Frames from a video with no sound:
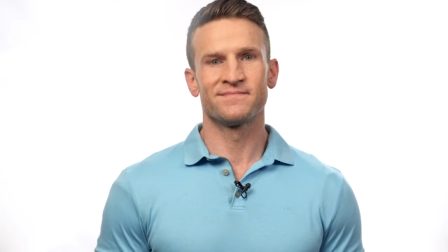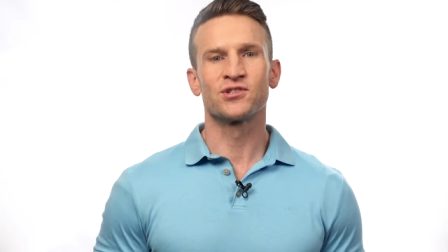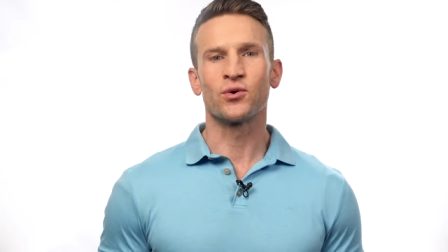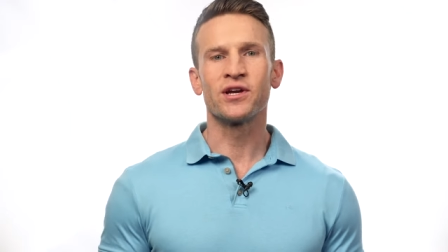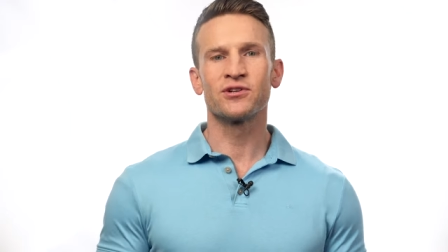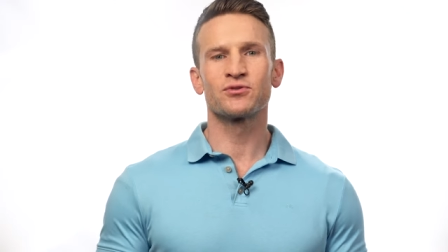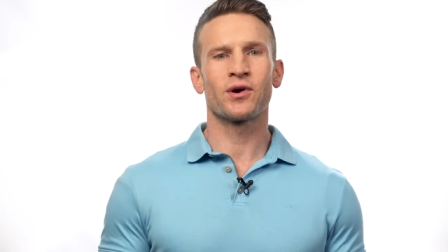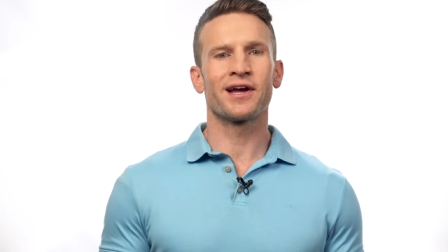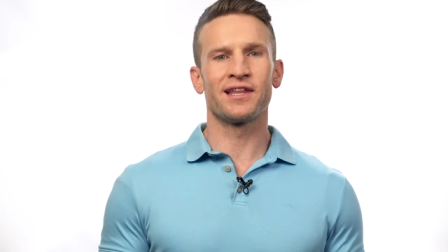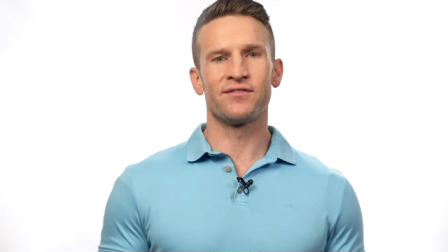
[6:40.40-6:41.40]
So here's
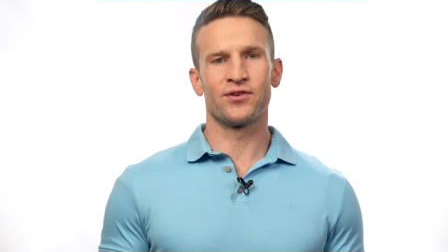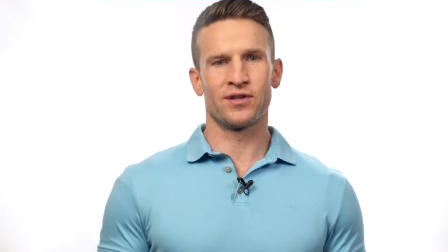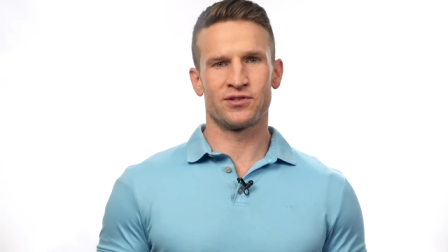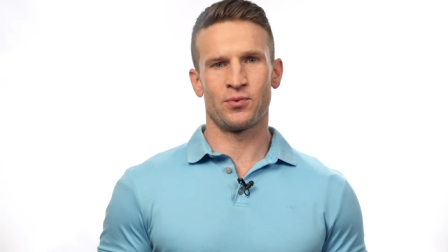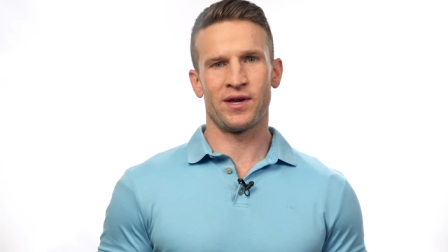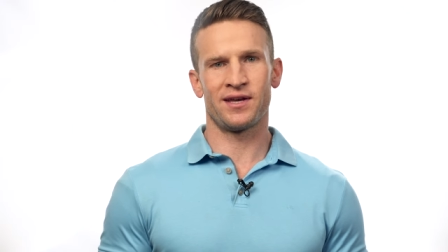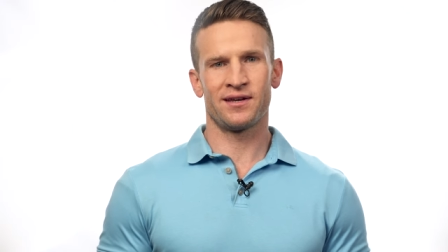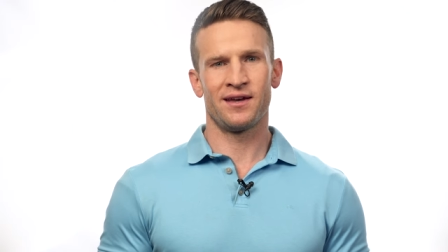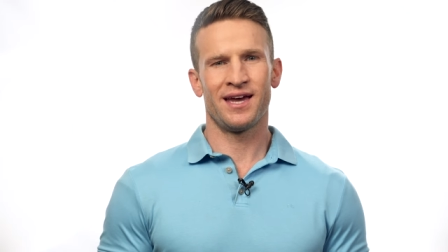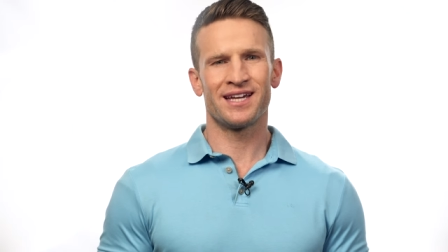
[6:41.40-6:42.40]
where I leave you this
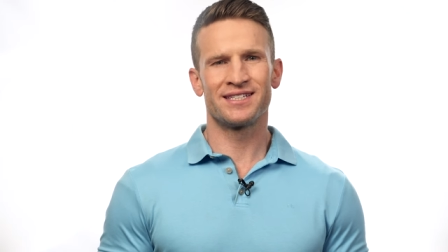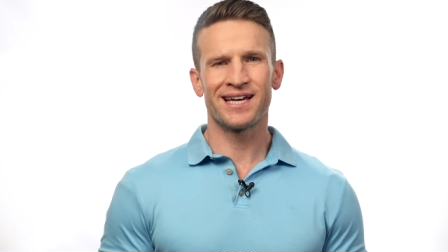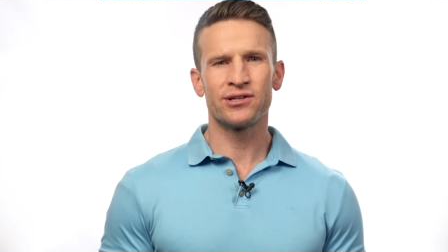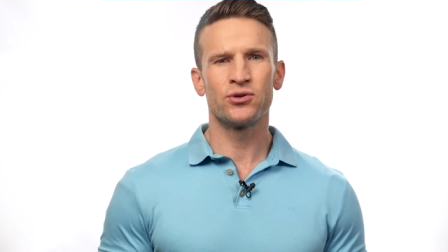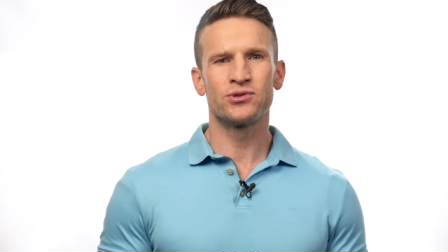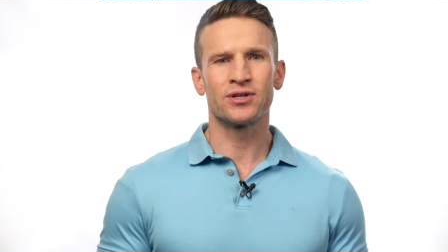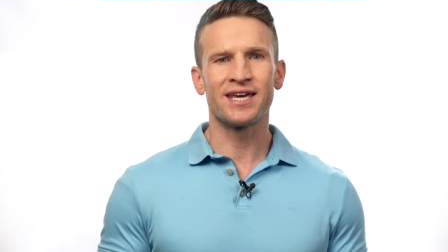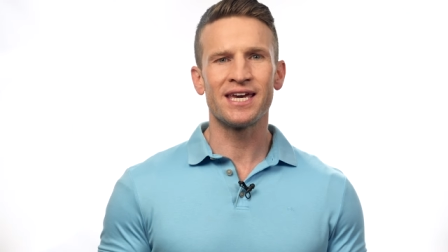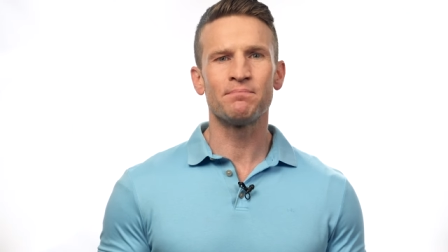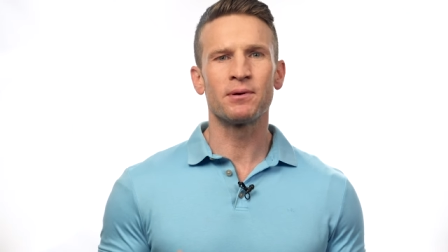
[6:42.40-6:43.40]
week and tell you to
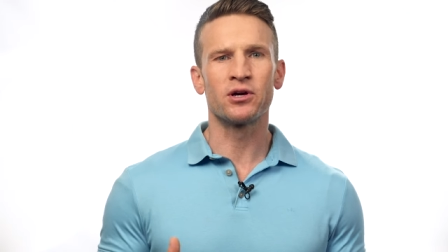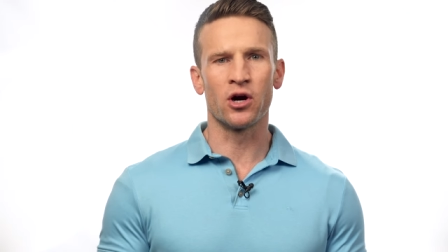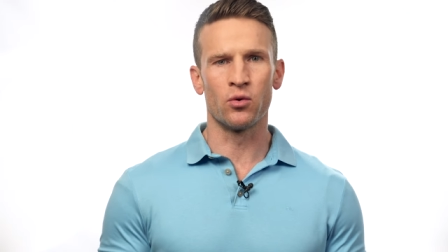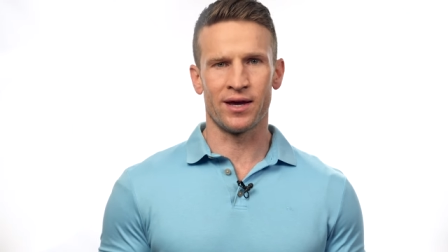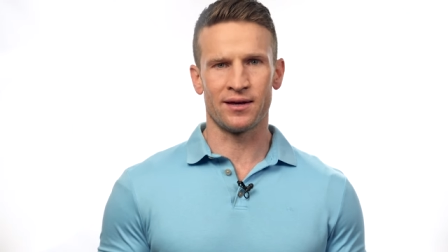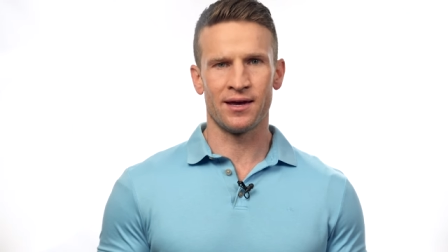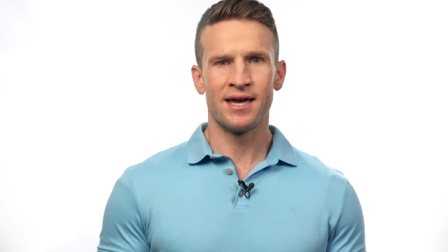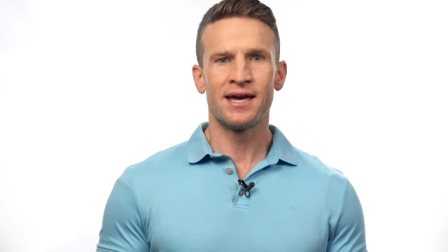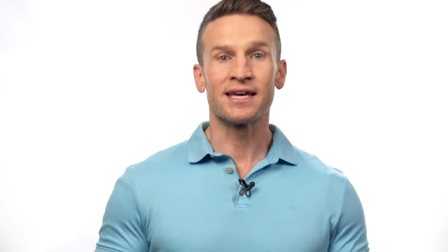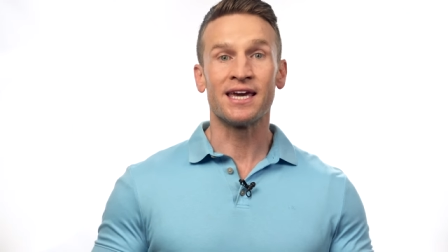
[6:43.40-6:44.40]
keep going.
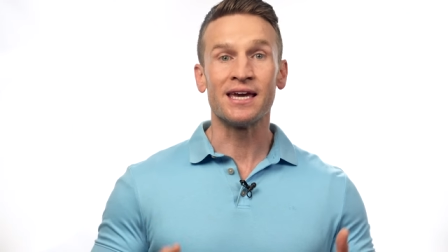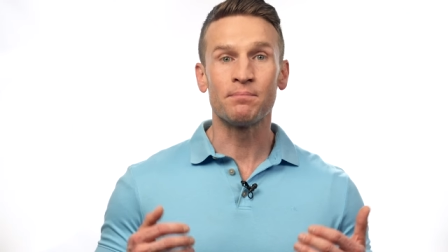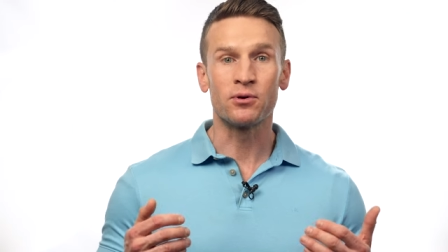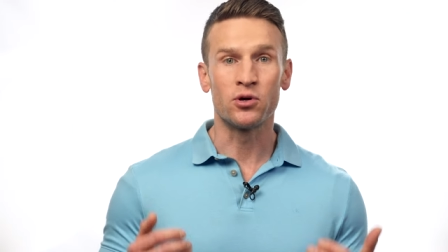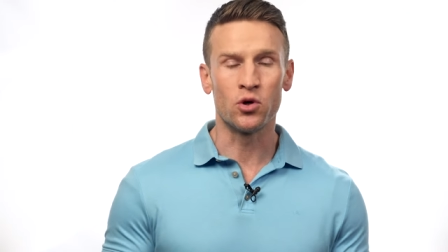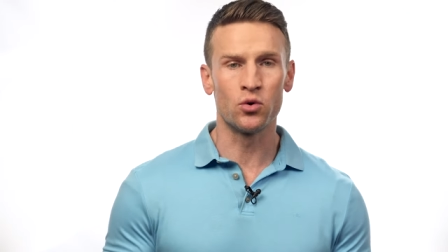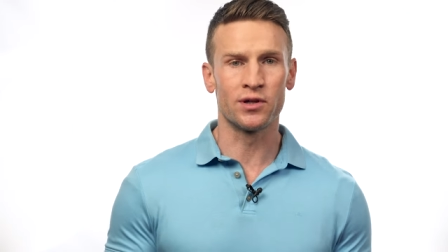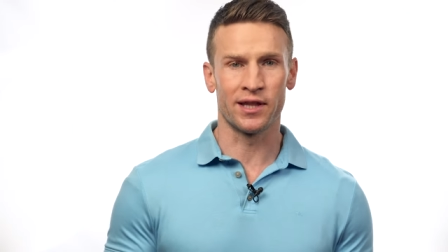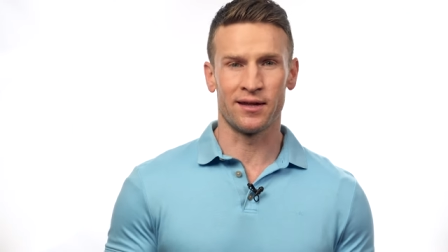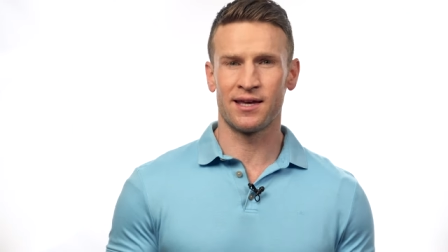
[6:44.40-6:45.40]
Keep
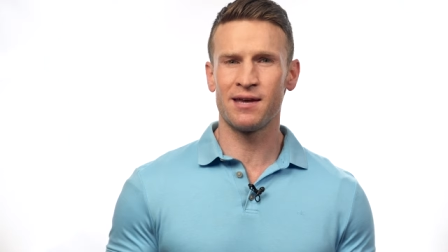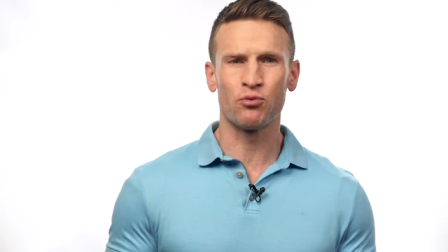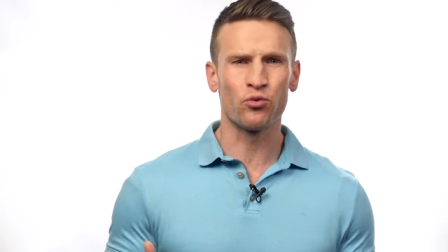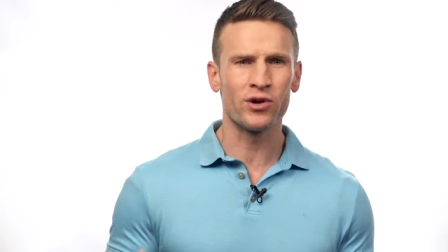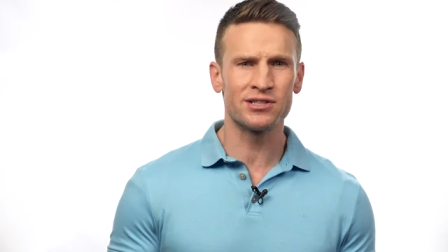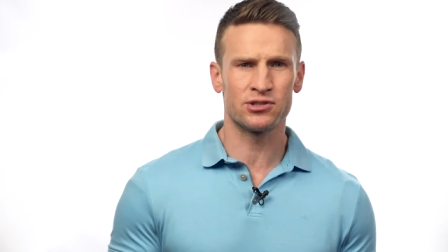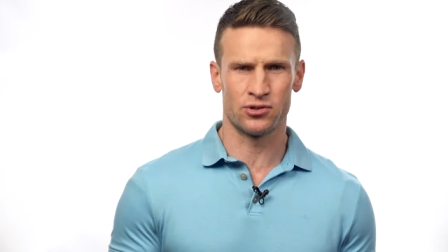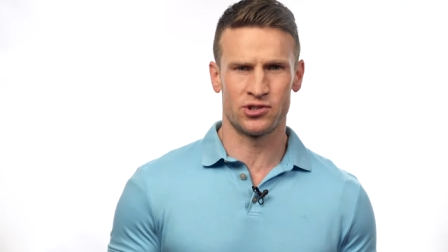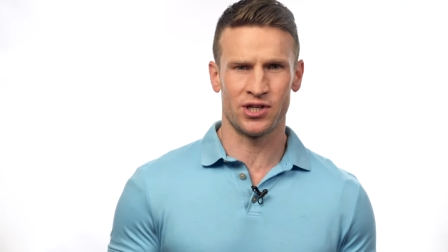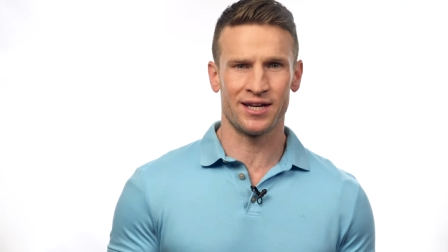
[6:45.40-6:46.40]
Googling, keep
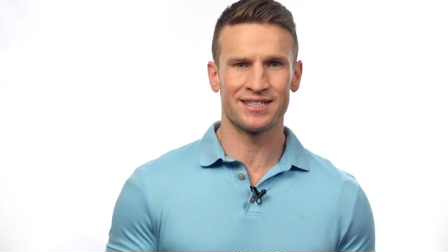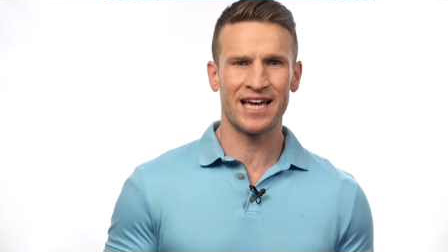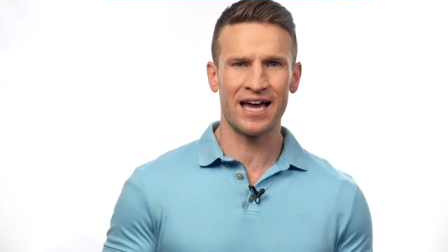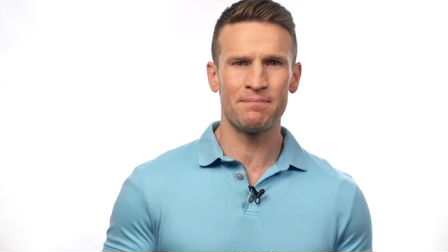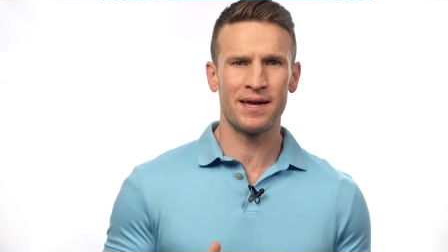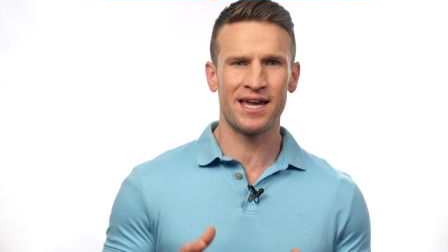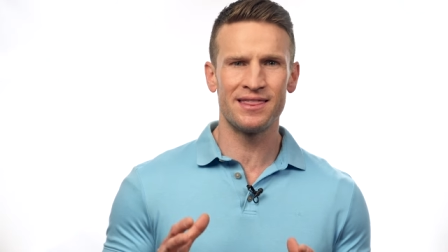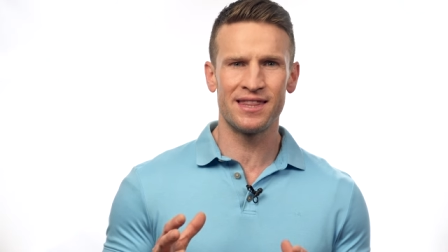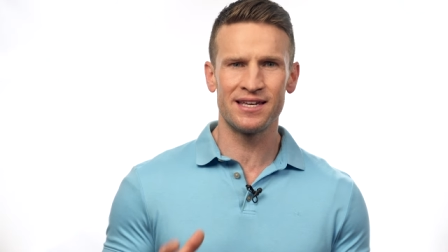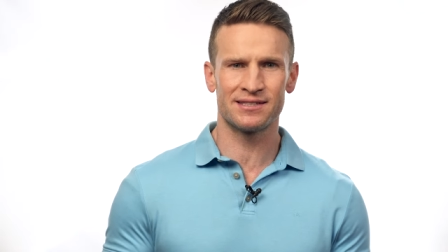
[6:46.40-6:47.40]
researching, type
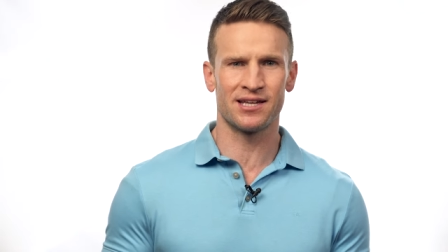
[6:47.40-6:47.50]
in these